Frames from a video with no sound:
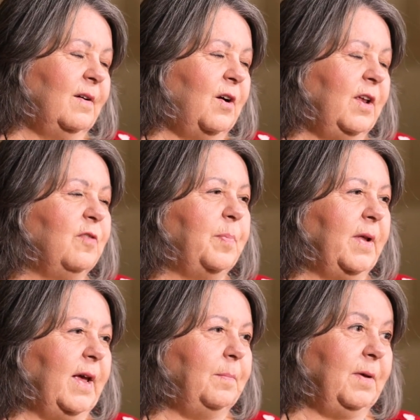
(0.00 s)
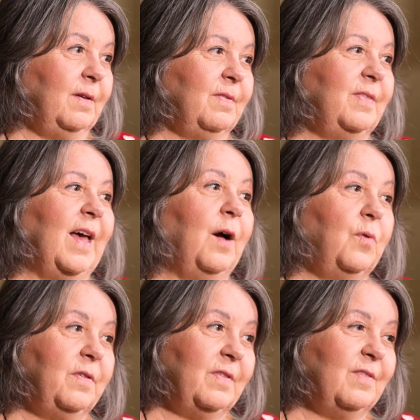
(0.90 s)
on his plate because
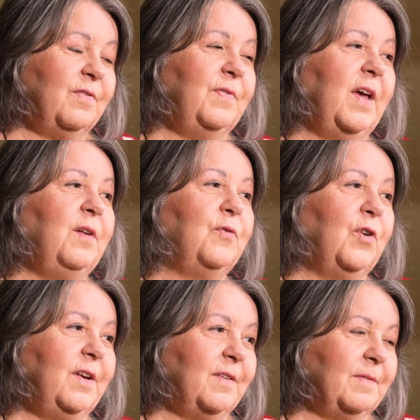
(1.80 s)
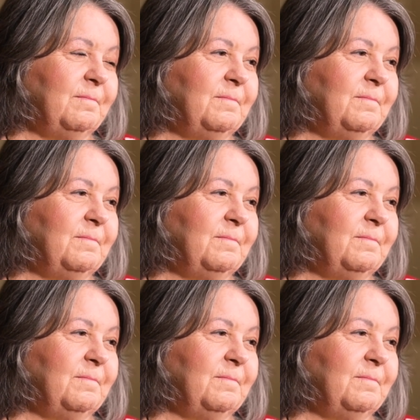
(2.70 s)
that was his favorite.